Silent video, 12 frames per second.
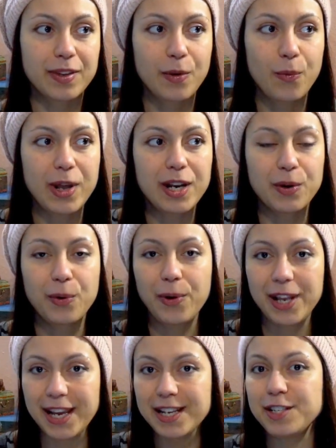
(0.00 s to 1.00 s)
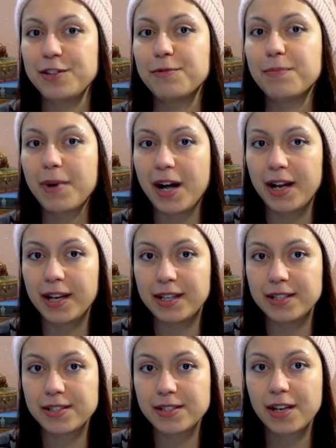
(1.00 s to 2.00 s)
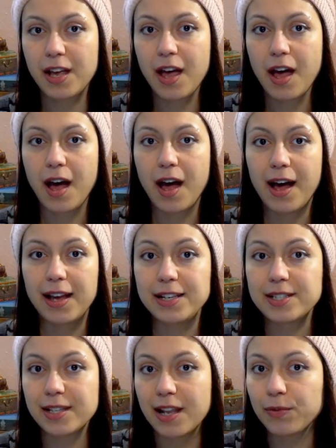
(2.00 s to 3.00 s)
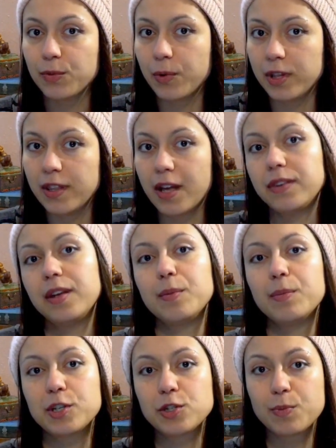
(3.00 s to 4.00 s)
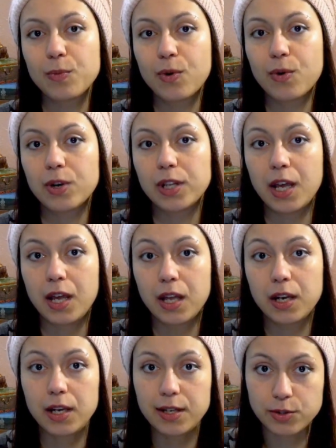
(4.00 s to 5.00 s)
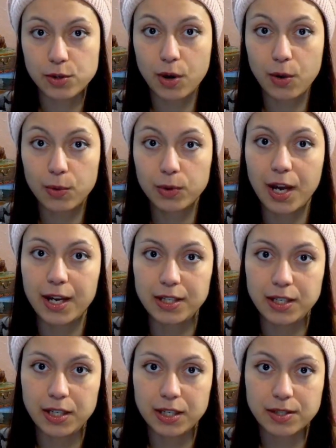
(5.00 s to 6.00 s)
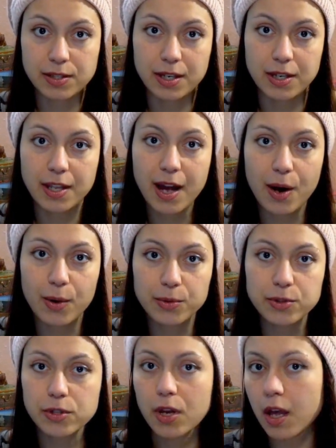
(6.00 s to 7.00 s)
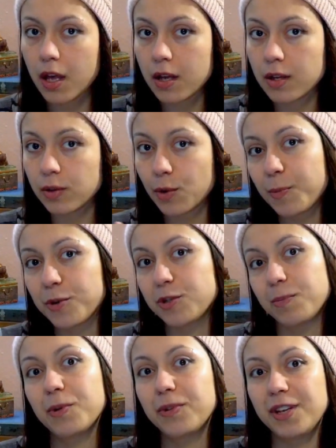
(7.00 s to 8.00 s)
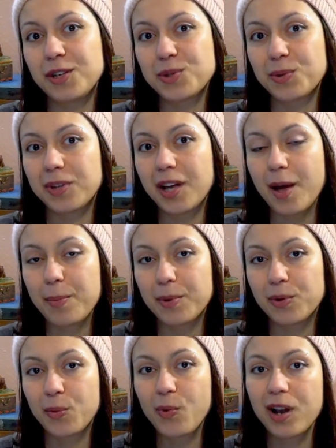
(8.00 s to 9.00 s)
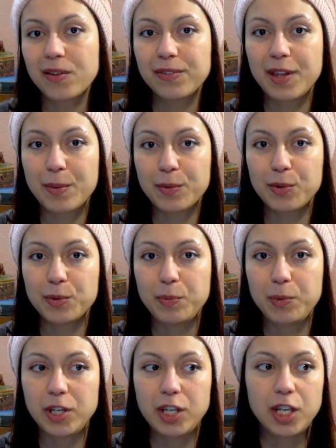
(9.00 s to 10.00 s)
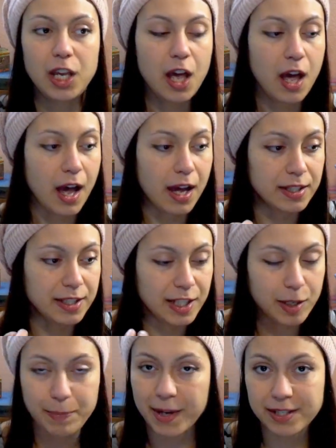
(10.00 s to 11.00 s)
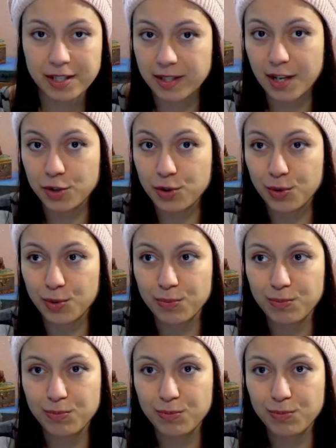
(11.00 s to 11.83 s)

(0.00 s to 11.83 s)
when a creative mind is left with nothing much more than its own ideas and doubts, two possible things could happen. One of them could be a deep existential